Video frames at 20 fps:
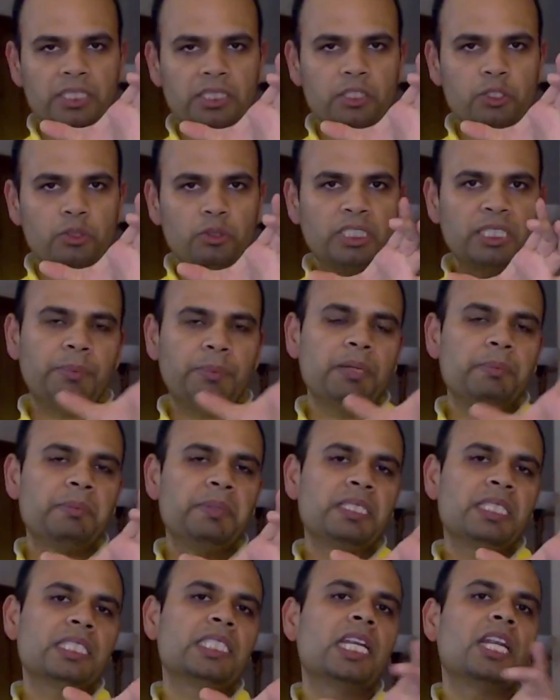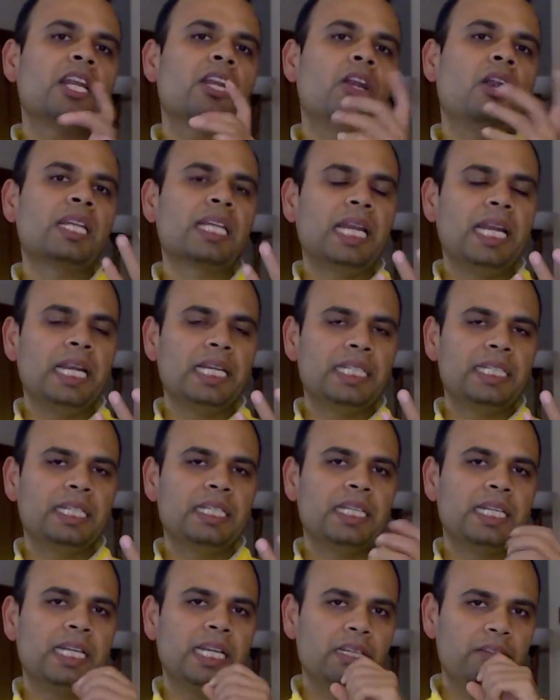separate pieces that are not connected in
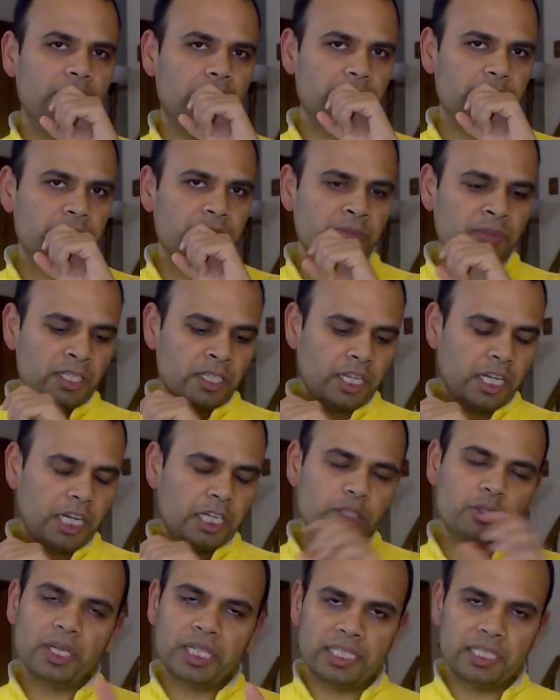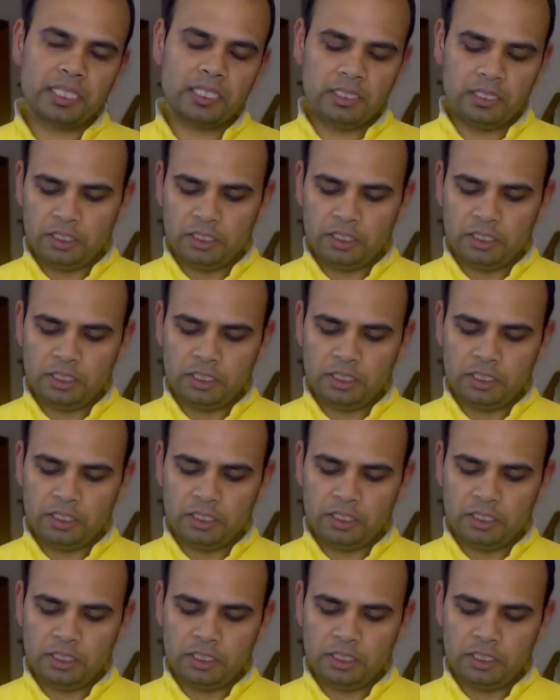any way together.